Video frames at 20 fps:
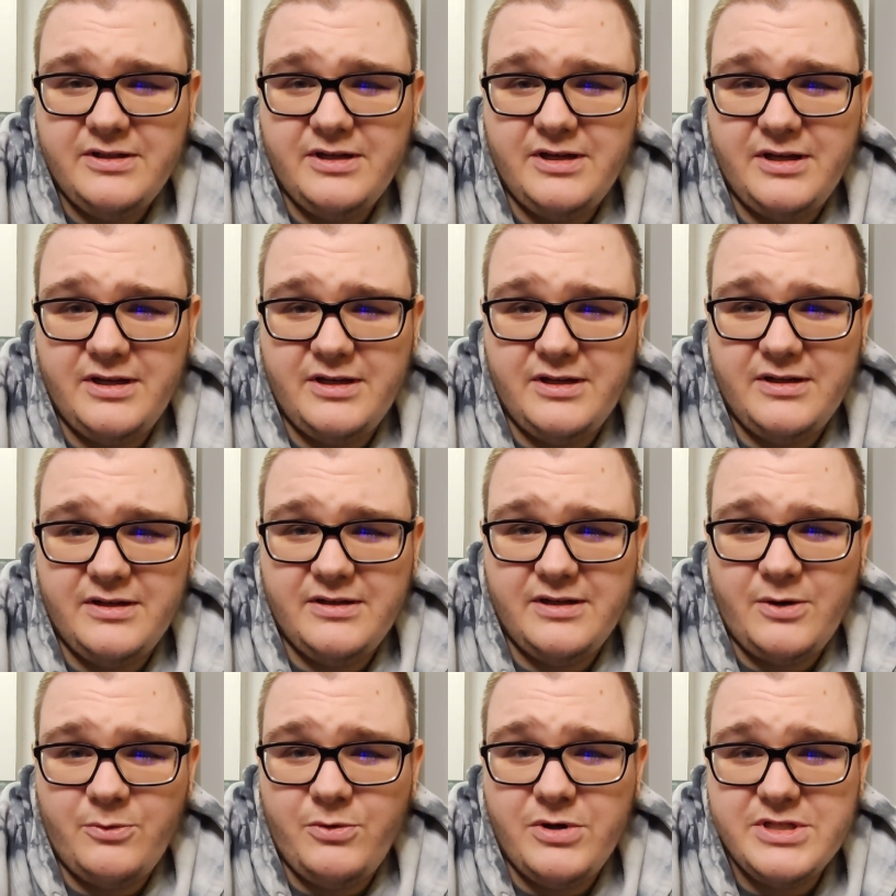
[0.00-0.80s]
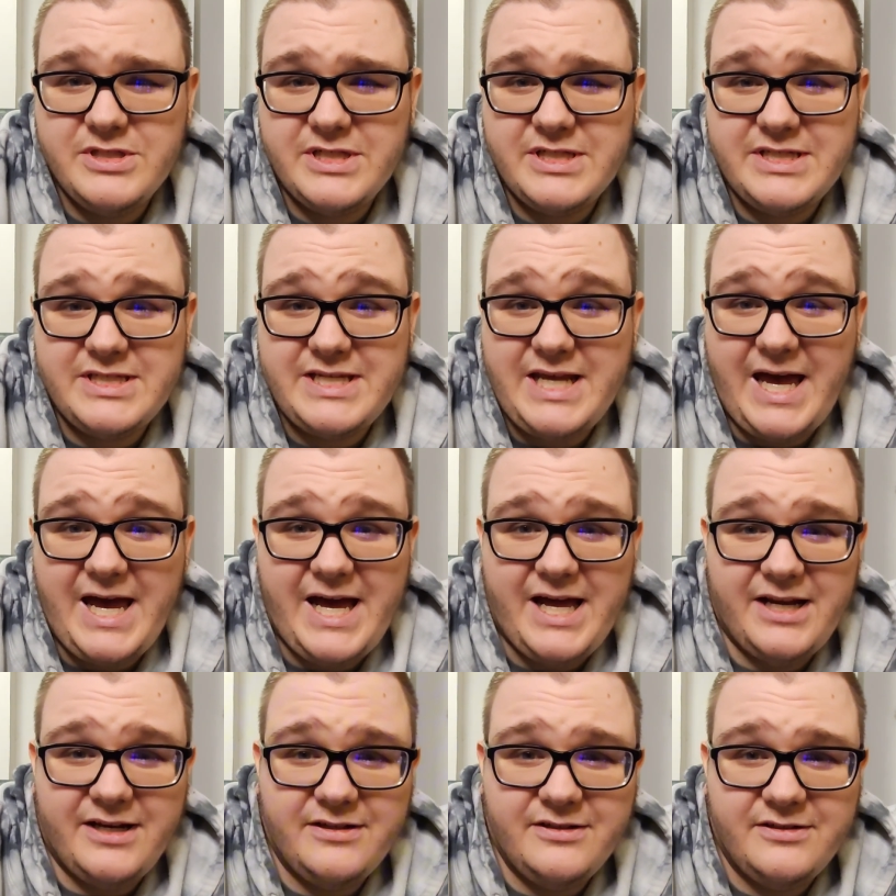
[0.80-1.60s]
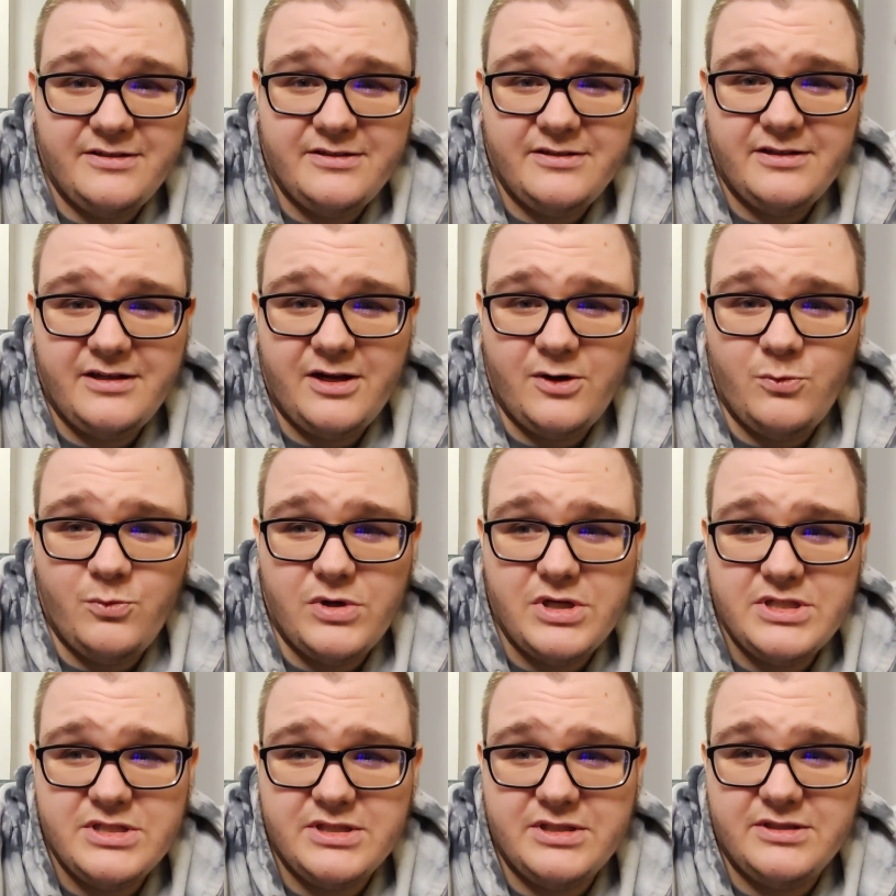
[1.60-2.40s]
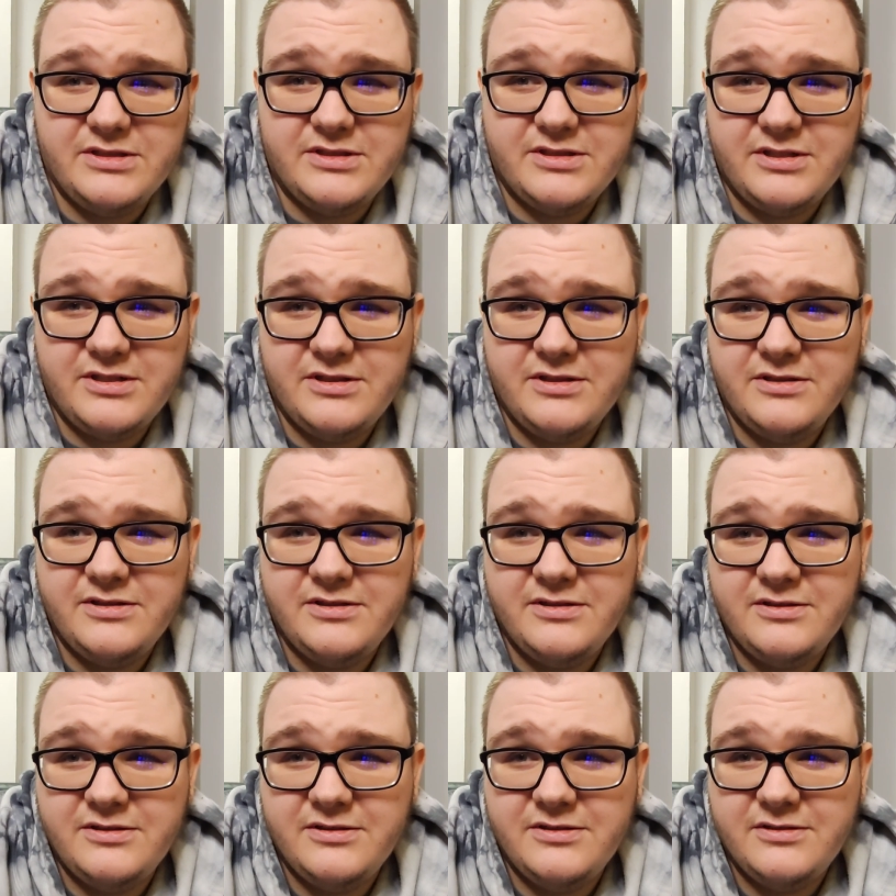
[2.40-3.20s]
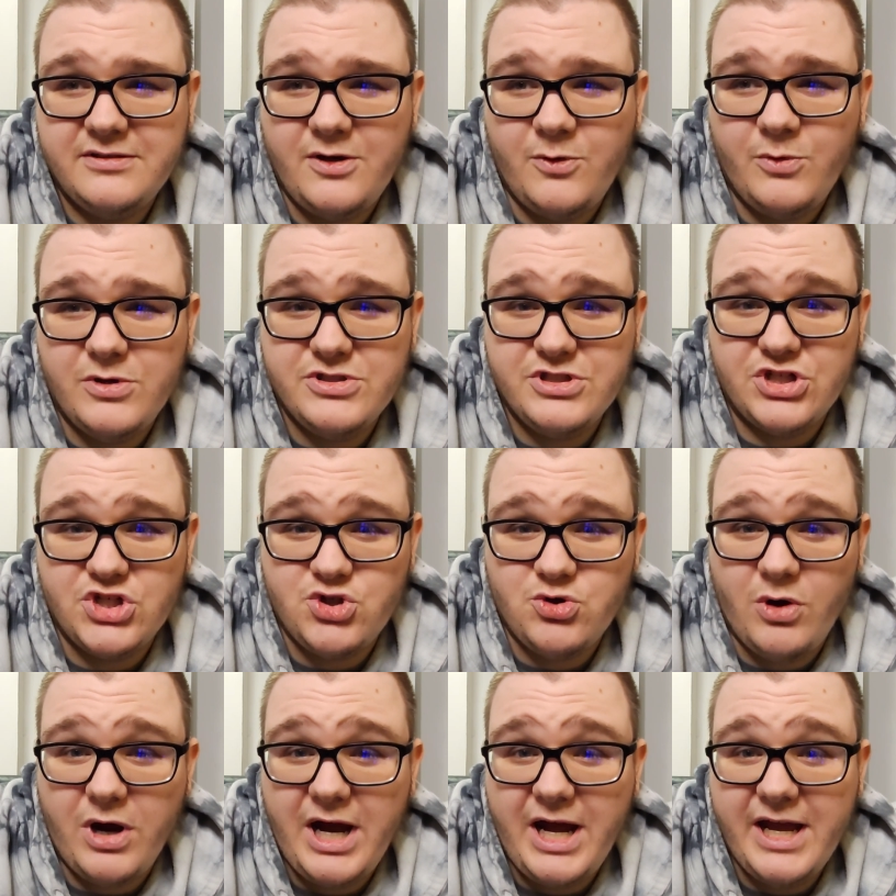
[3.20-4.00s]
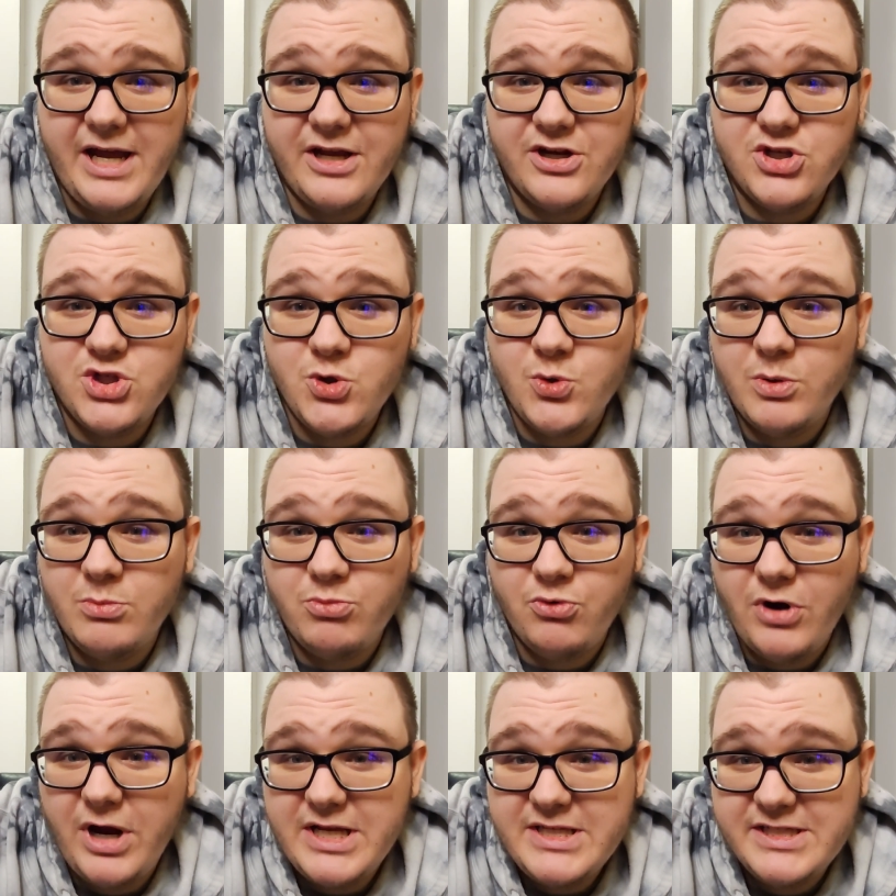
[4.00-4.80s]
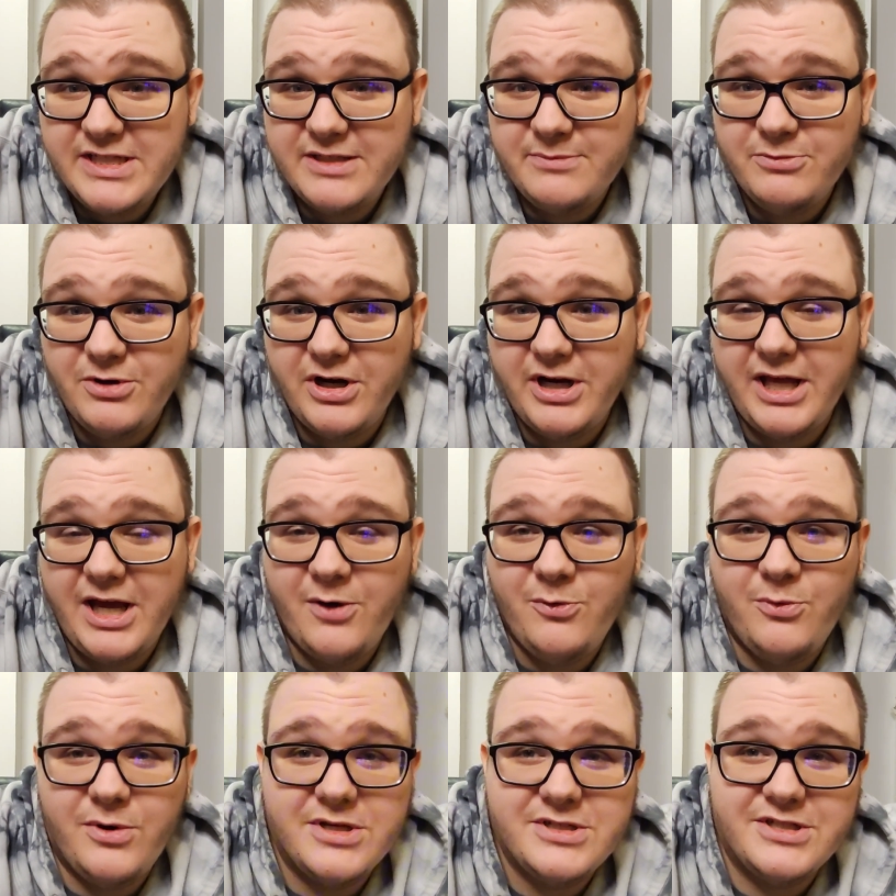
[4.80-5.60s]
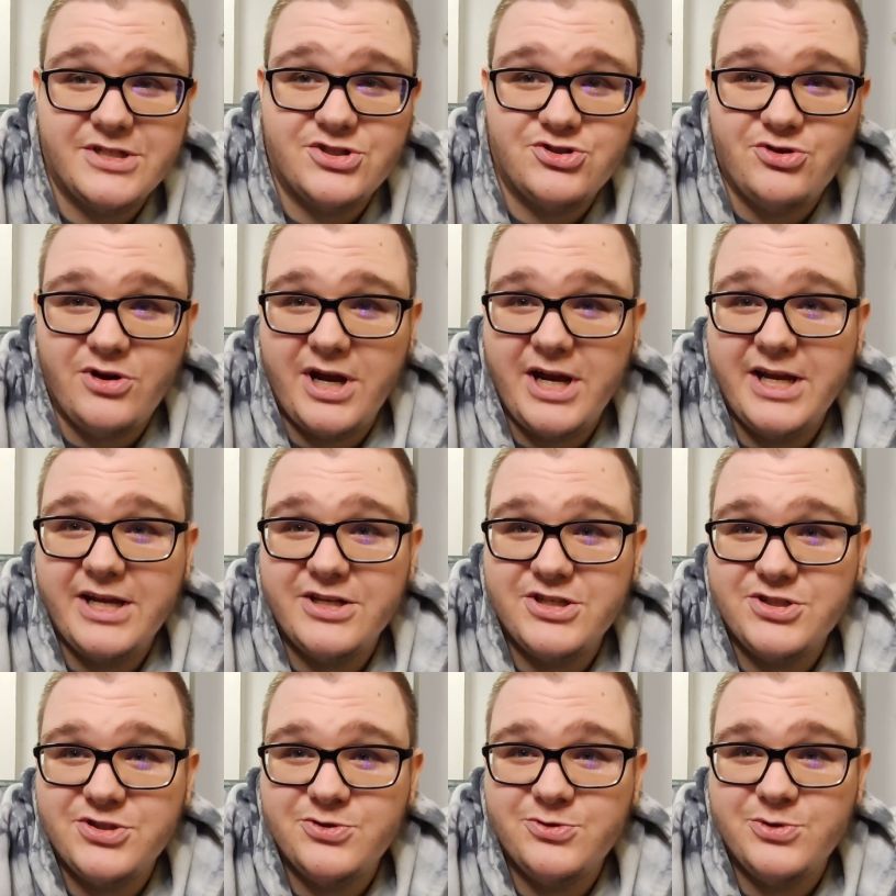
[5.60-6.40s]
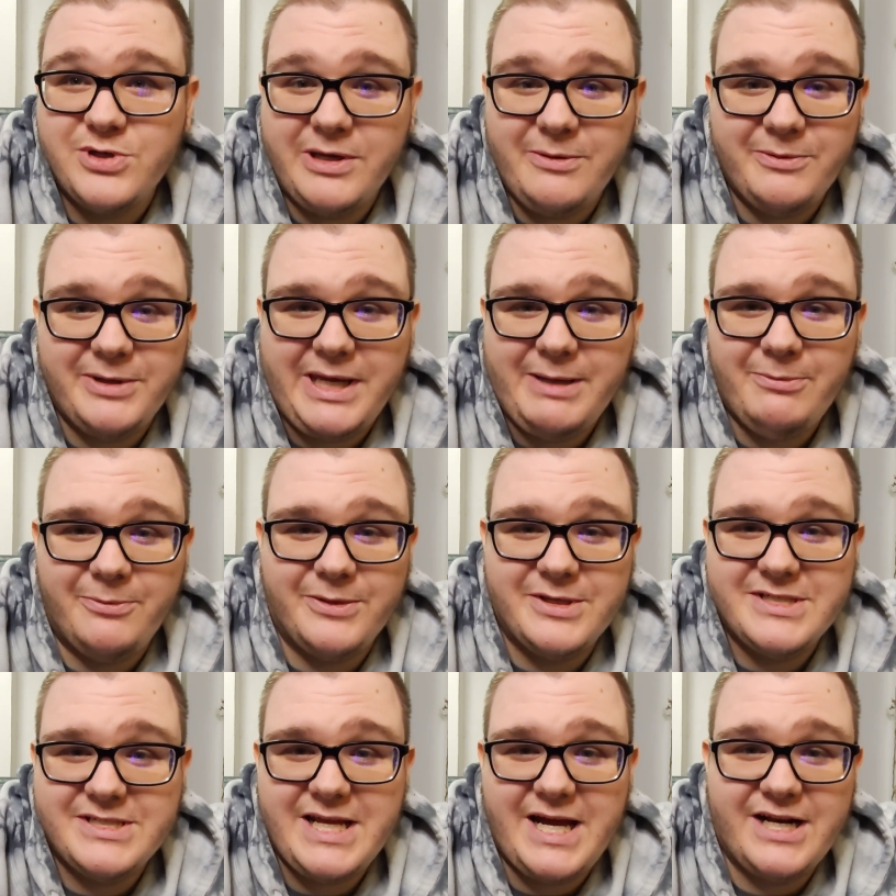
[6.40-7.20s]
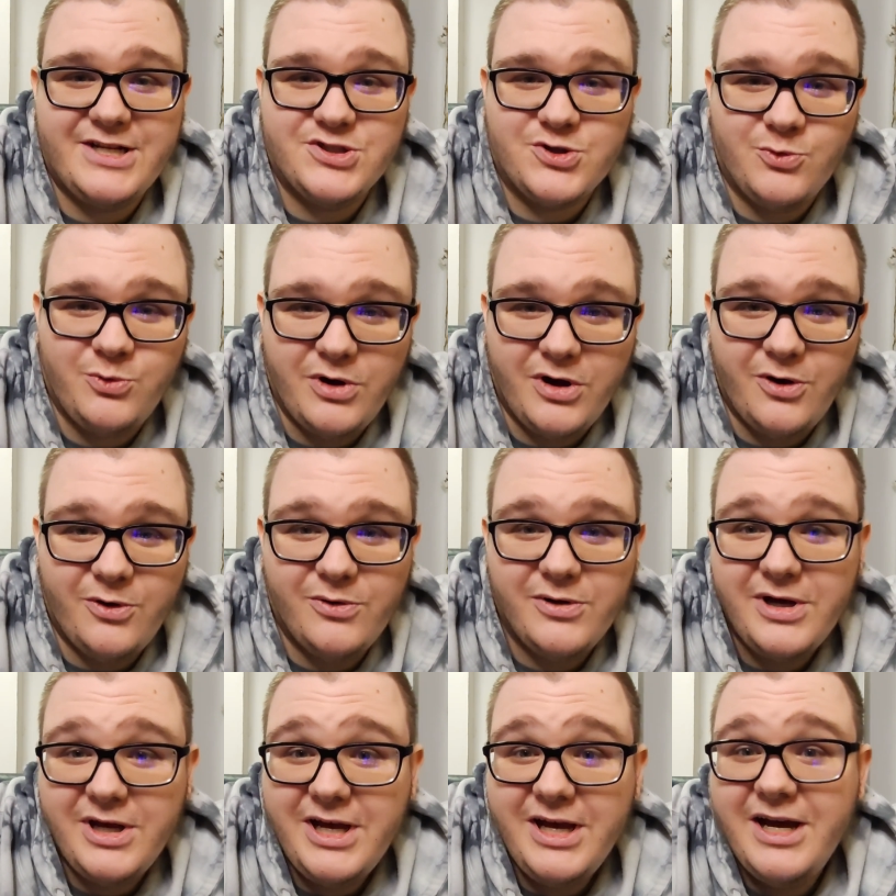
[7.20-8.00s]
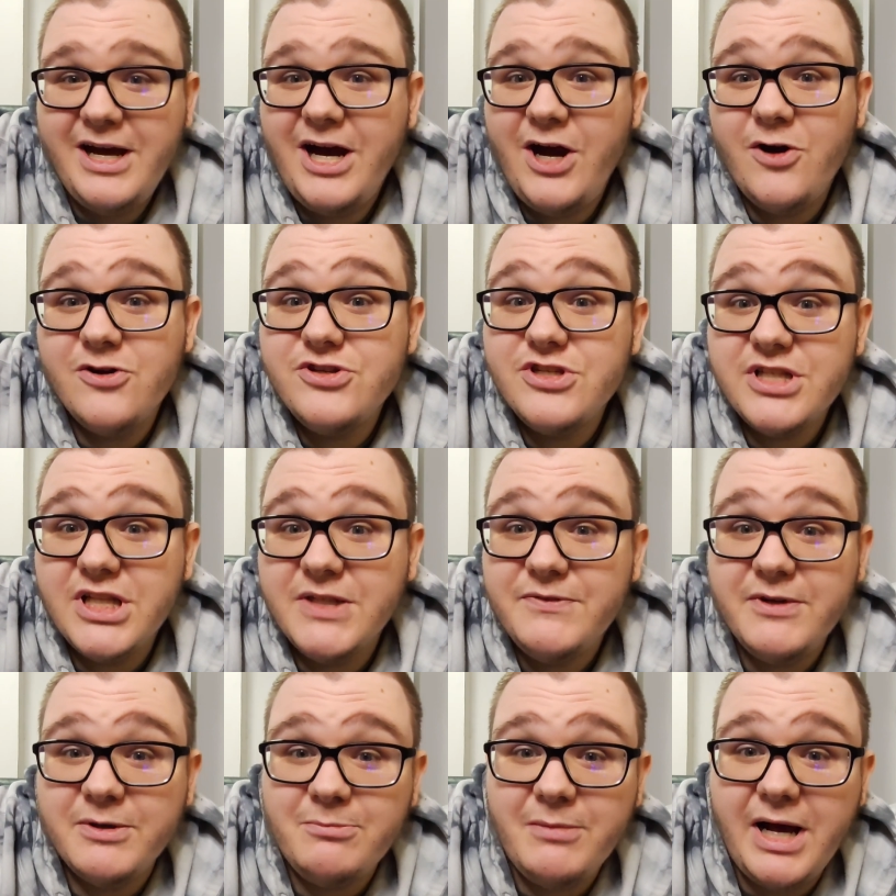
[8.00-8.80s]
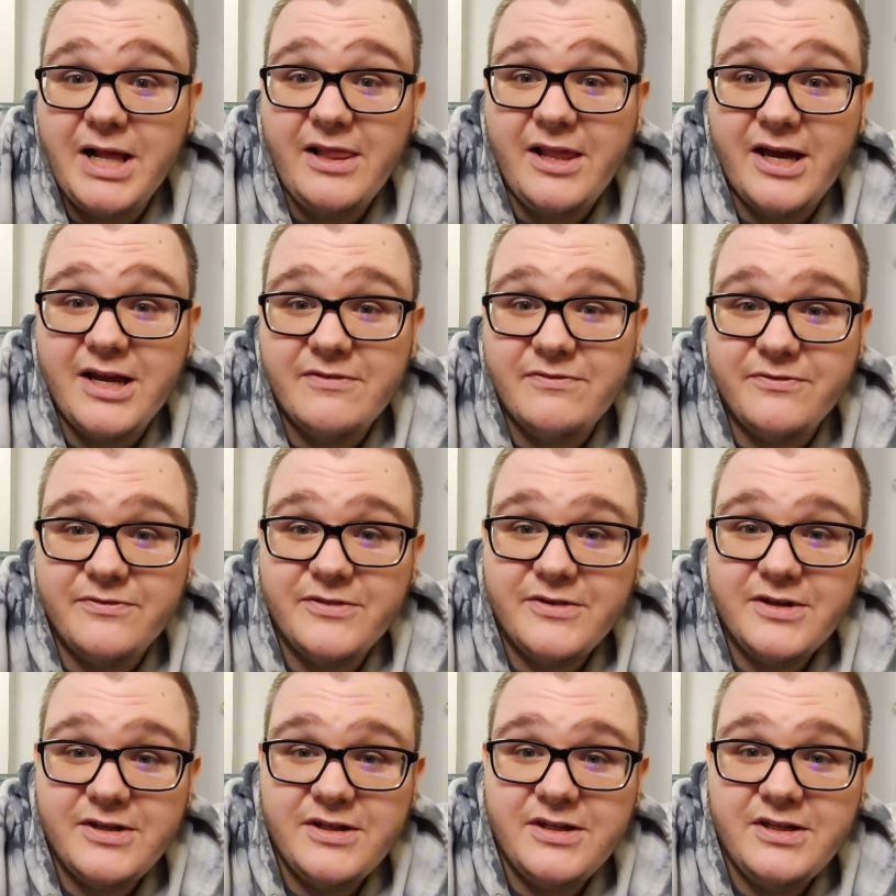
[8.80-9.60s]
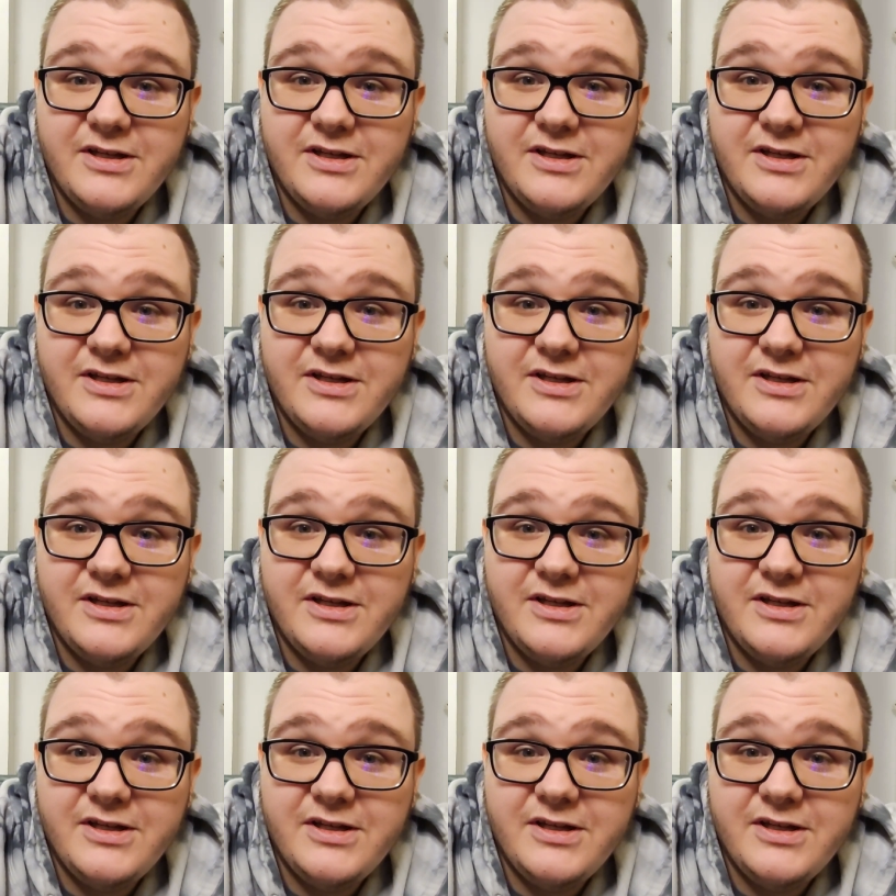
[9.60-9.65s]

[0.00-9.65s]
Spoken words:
I wasn't sad. I wasn't trying to impress anybody. I wasn't trying to keep up the status quo. I was just living my life.